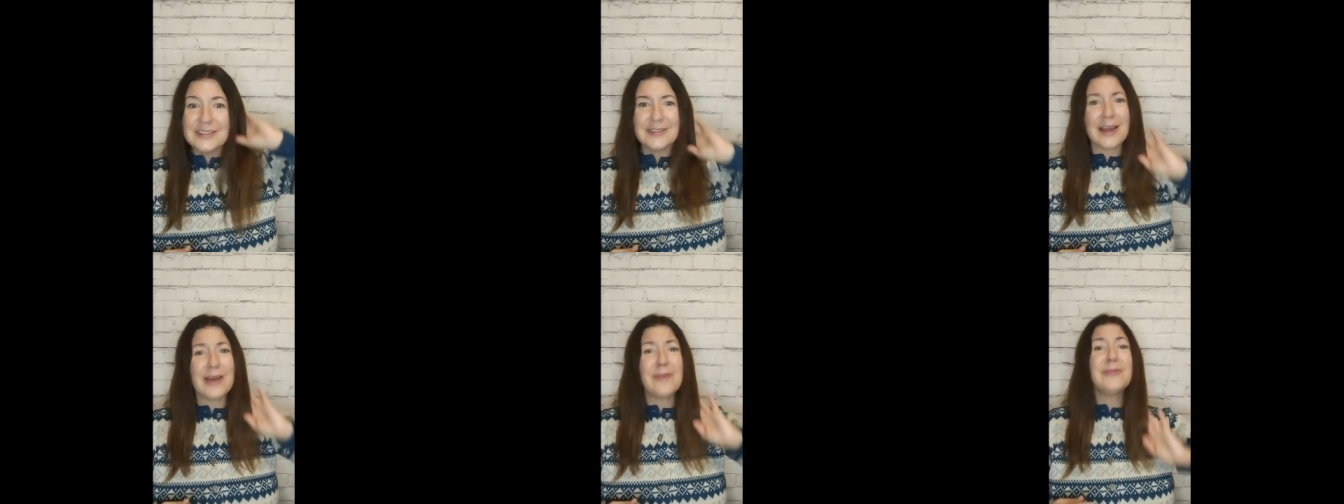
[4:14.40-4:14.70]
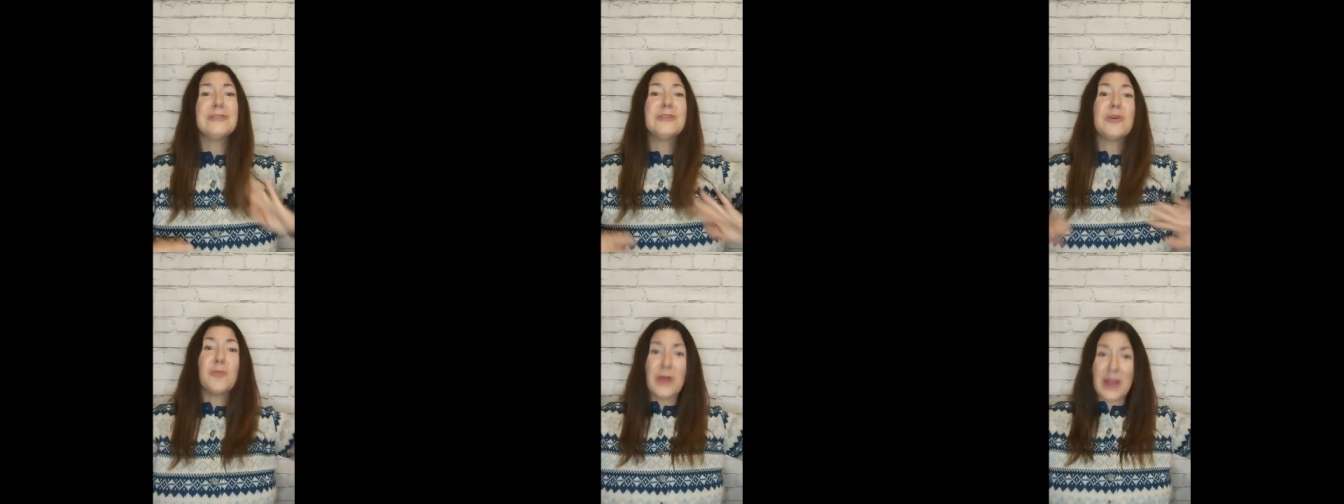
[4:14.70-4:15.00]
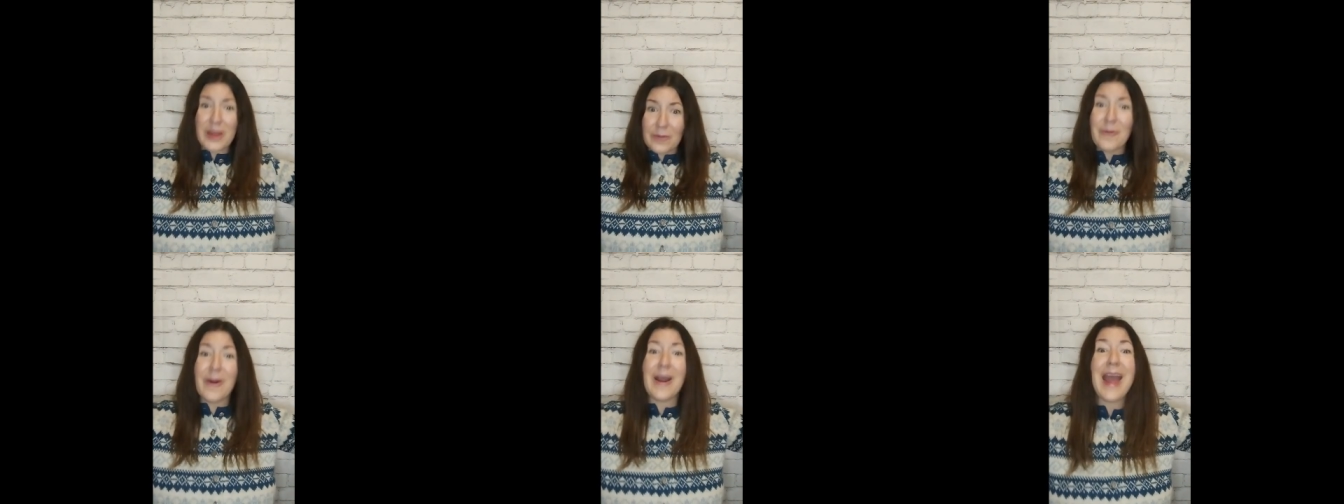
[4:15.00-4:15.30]
So that was a
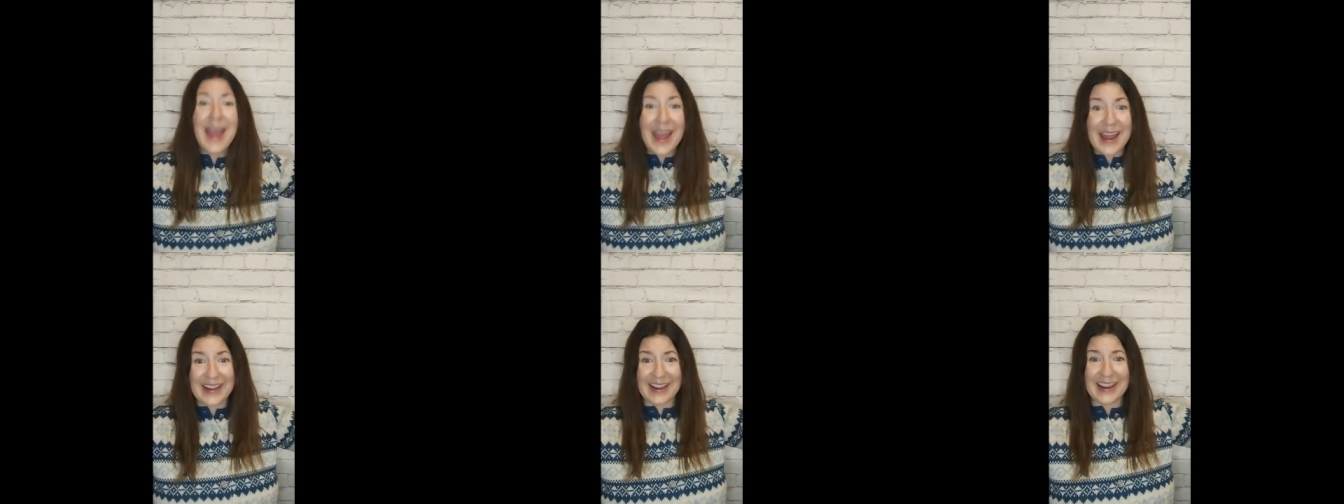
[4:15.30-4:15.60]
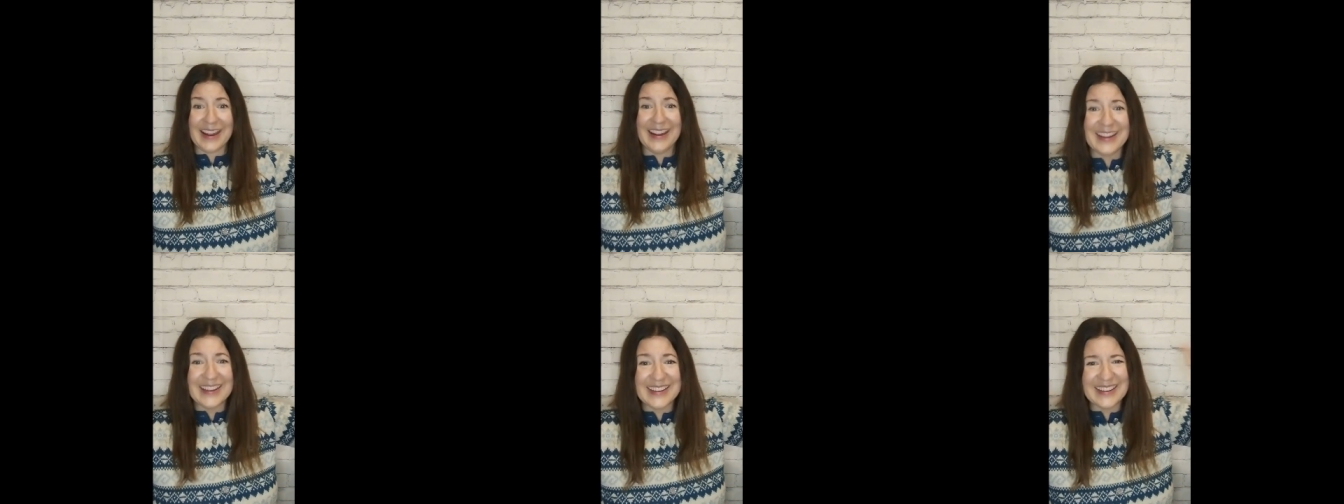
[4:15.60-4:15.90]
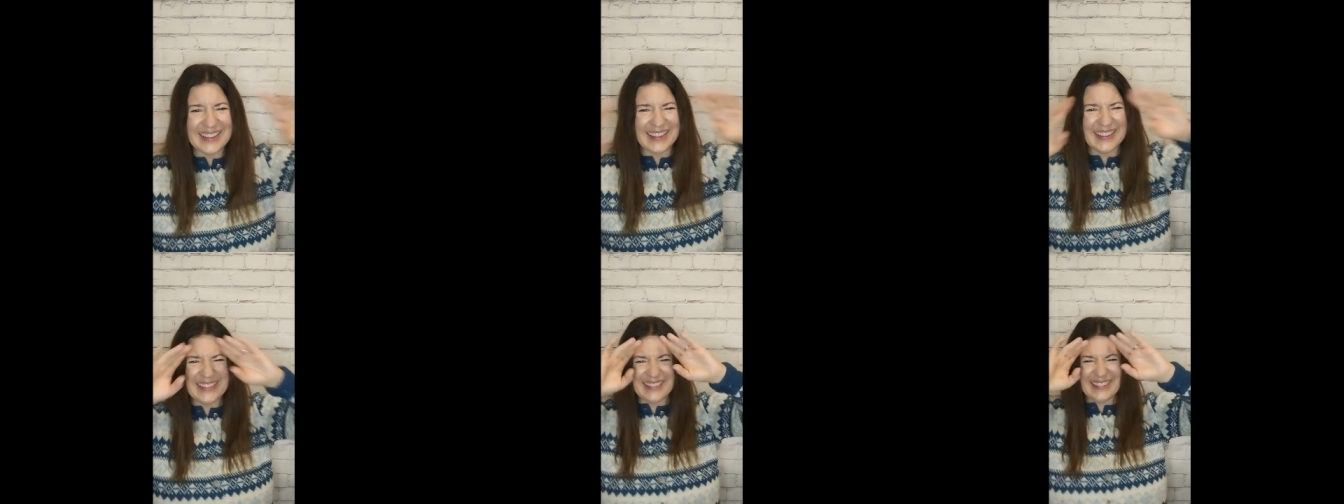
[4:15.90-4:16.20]

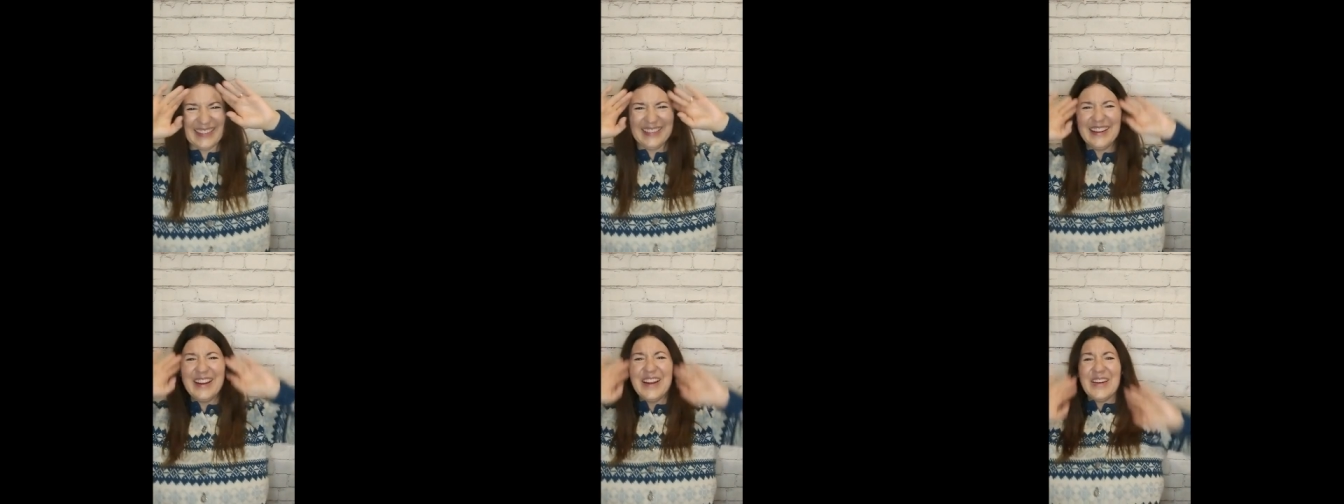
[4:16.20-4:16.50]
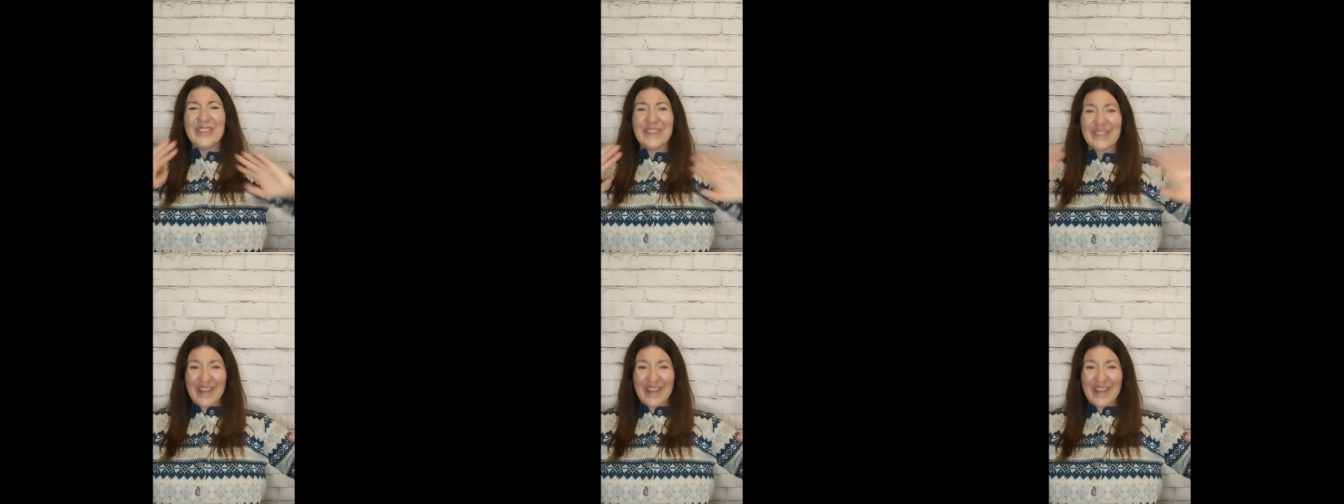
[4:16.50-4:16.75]
win-win,